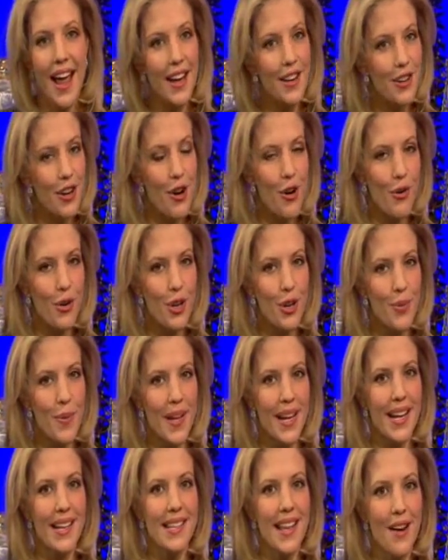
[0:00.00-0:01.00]
and no
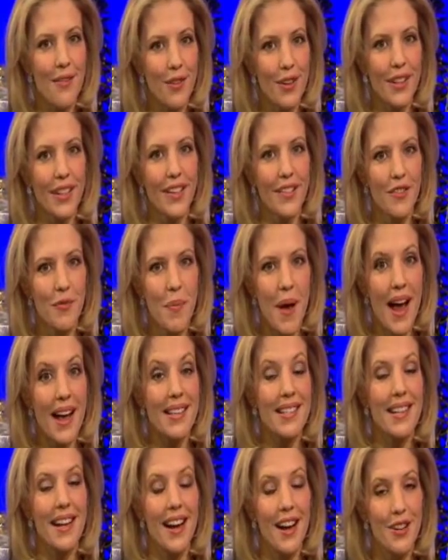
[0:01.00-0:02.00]
human has ever lived
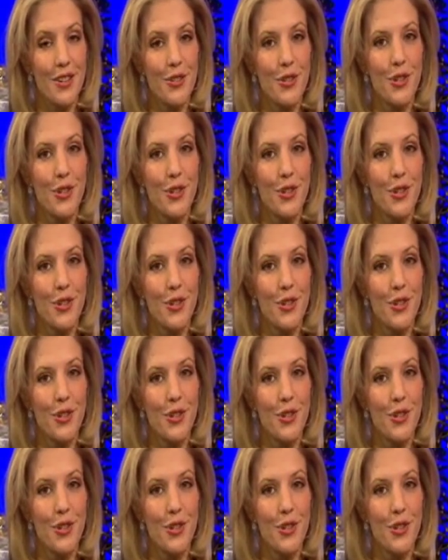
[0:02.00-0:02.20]
past one